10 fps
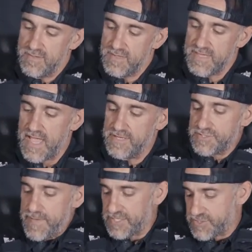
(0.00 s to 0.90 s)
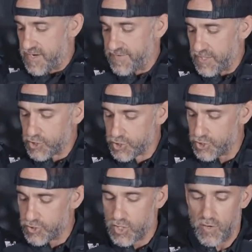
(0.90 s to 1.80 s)
Again, just making sure I've got a
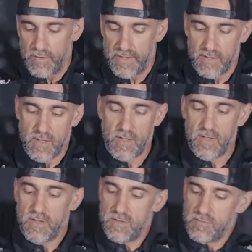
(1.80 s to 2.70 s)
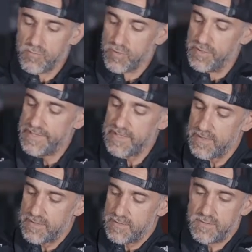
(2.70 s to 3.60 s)
good coating. Really
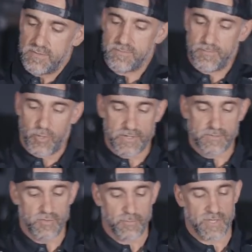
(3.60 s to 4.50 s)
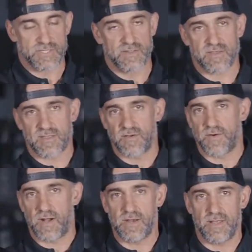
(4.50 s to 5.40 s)
putting too much of this stuff
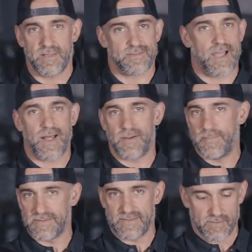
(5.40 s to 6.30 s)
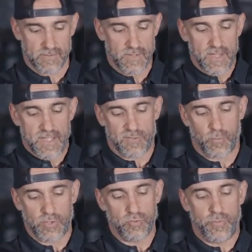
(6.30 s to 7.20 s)
on is not a big deal. It's
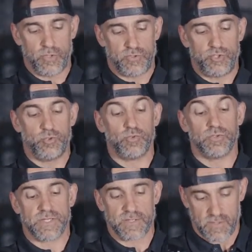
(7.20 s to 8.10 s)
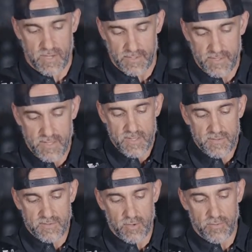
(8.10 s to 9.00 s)
when you put too little on.
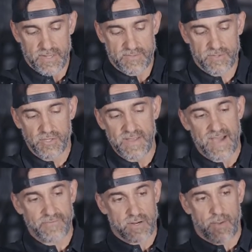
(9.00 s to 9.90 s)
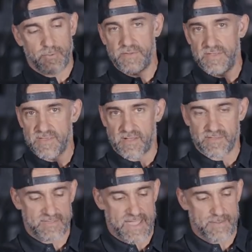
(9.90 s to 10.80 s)
So it's good to have a couple of these
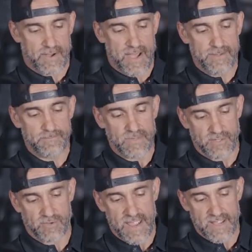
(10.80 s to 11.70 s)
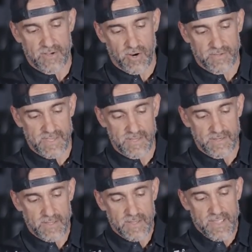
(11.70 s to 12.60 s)
on standby in your ACAR kit
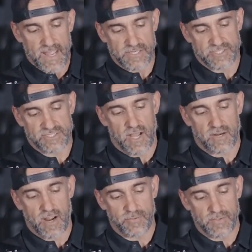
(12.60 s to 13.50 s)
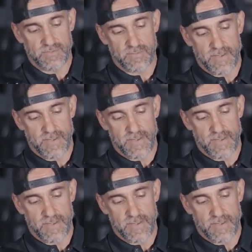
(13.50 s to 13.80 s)
and just stock up with them to